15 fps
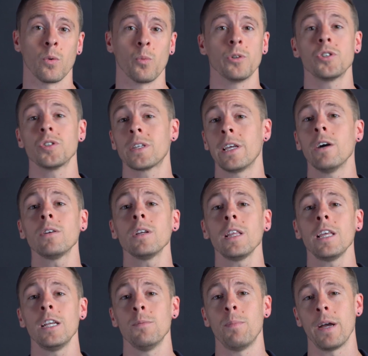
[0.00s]
which is
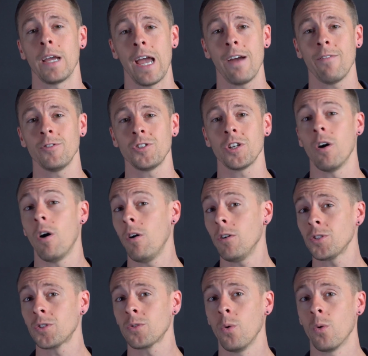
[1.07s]
calculated by averaging all
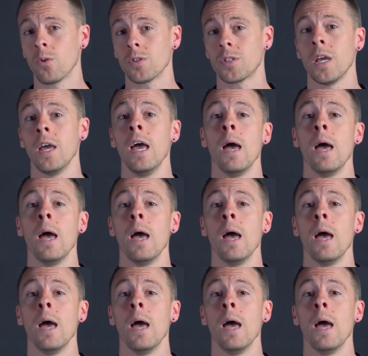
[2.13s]
scores